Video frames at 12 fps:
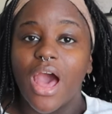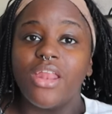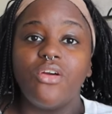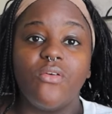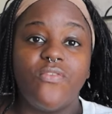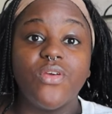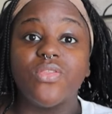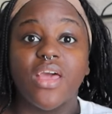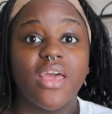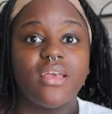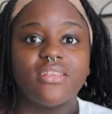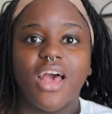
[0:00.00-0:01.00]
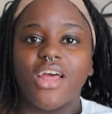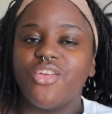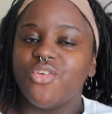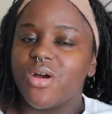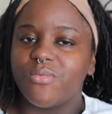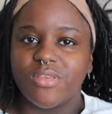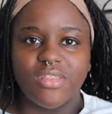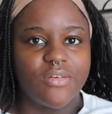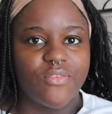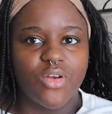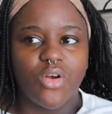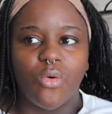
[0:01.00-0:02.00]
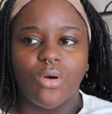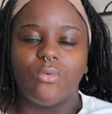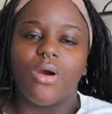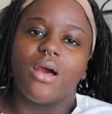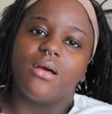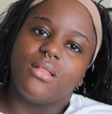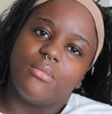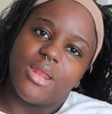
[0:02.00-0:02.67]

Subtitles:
a few things. I knew I was never going, I knew I